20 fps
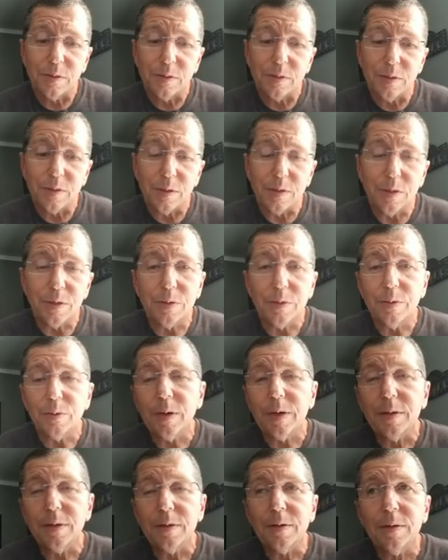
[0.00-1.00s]
You know,
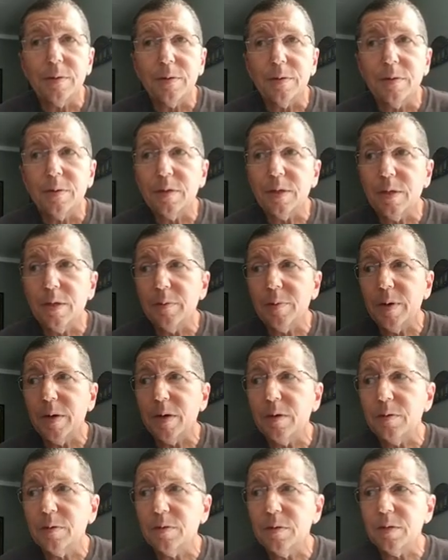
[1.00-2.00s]
I think
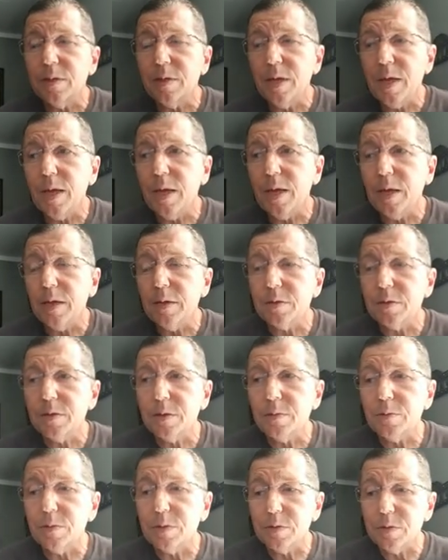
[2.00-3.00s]
about today as
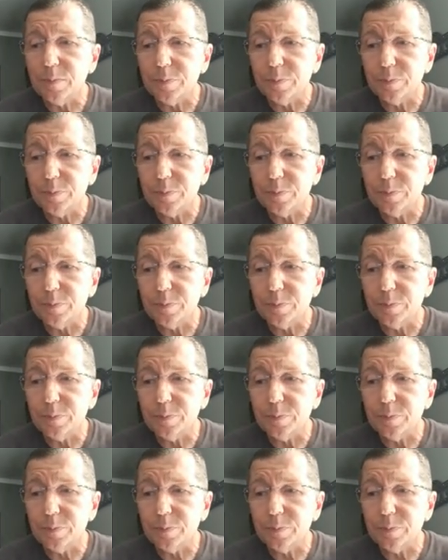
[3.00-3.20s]
I was